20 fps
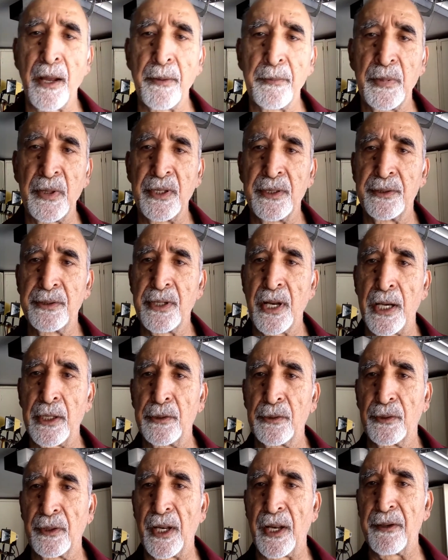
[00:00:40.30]
I've been trying
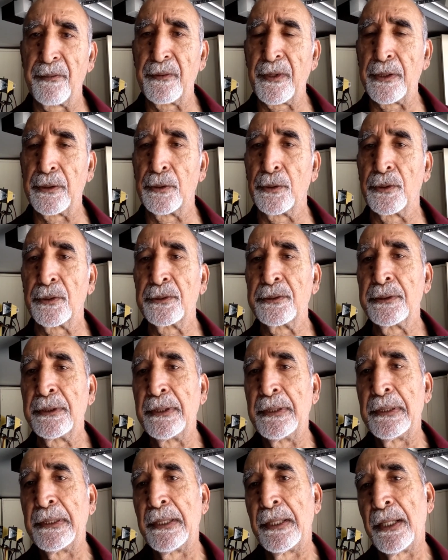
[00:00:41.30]
to clarify those
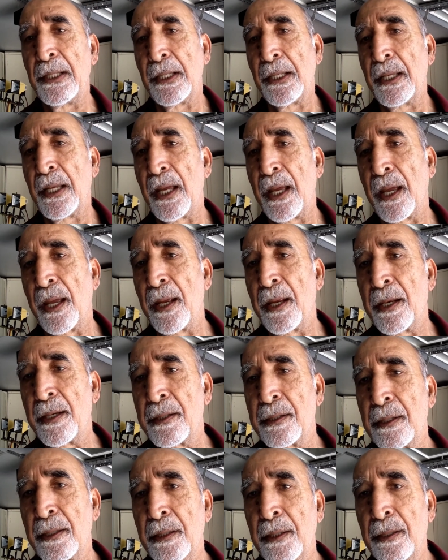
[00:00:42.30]

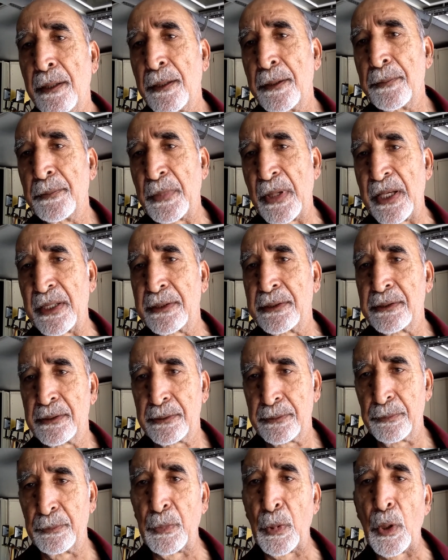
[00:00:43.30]
and make
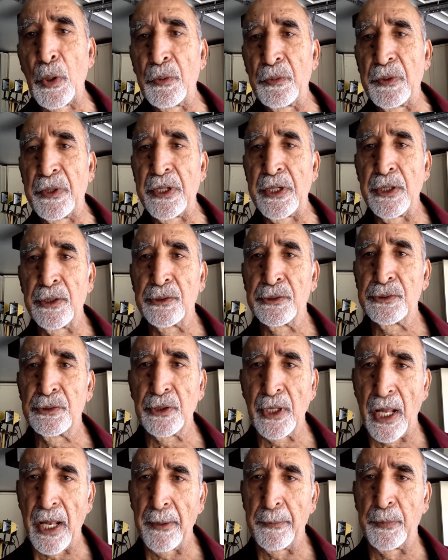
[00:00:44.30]
more videos
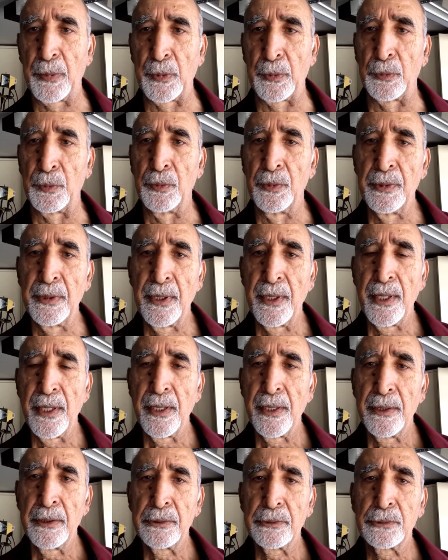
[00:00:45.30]
to help you.
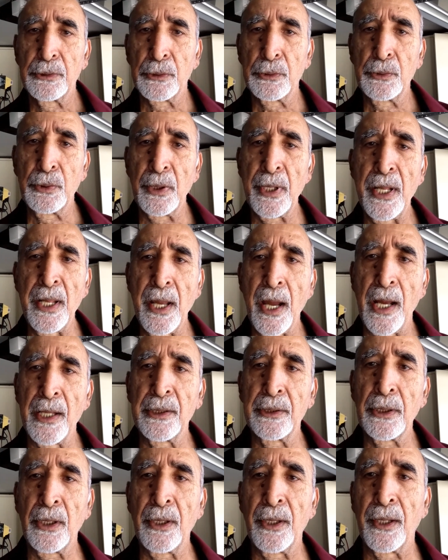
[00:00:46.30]
So today I
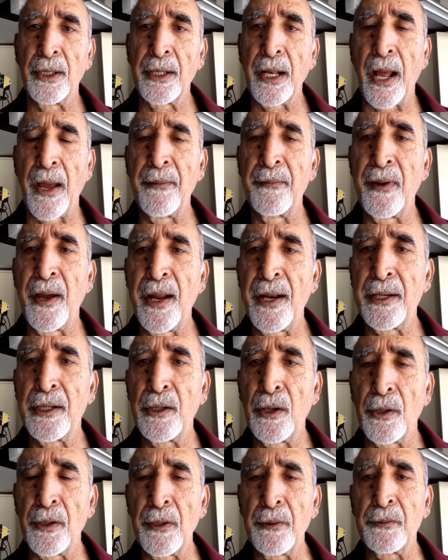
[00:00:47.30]
thought I've had
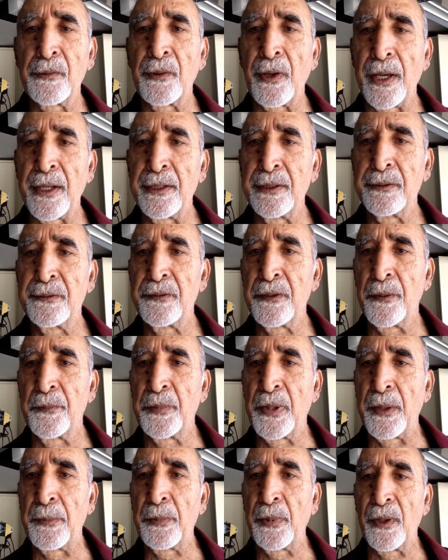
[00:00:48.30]
a lot of queries from
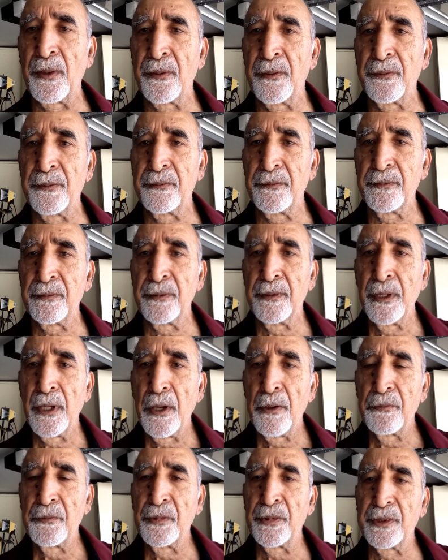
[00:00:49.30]
people
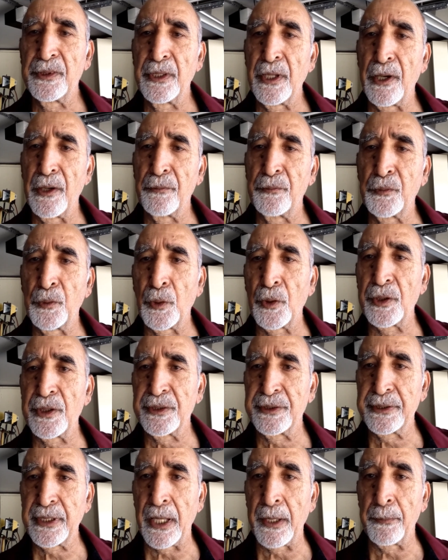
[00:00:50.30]
with Ford
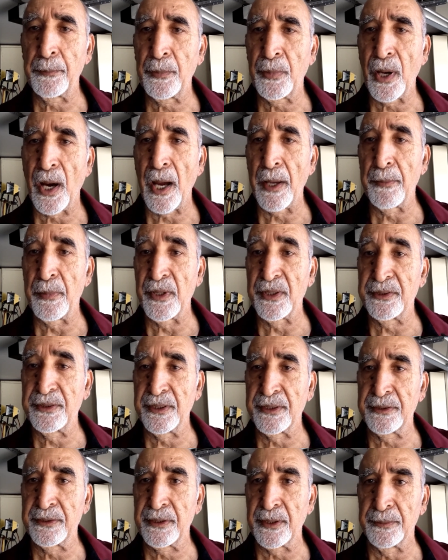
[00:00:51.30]
Escape hybrid
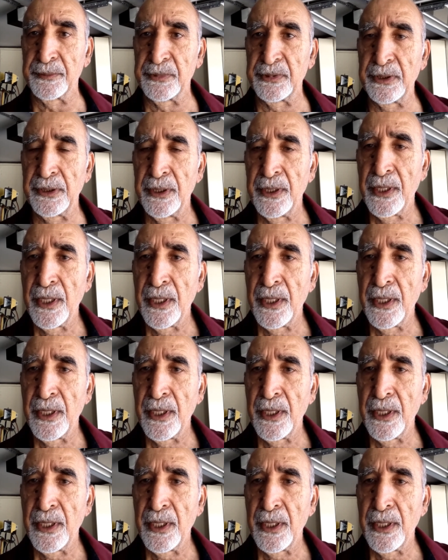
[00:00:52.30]
systems.